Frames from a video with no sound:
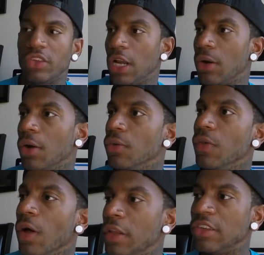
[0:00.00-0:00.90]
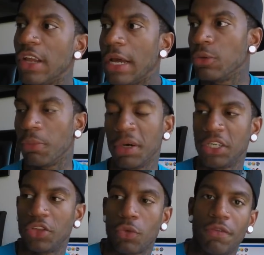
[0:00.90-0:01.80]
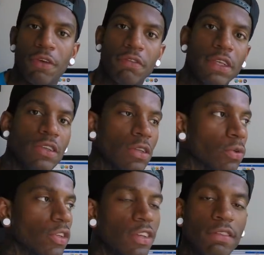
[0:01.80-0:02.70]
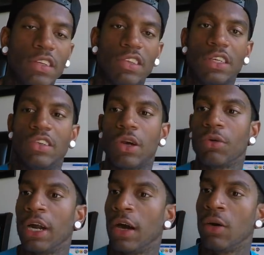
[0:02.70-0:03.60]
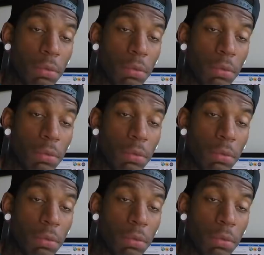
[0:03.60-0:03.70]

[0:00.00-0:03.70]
I don't know, on this night, it was a bunch of 350s and 370Zs that were out.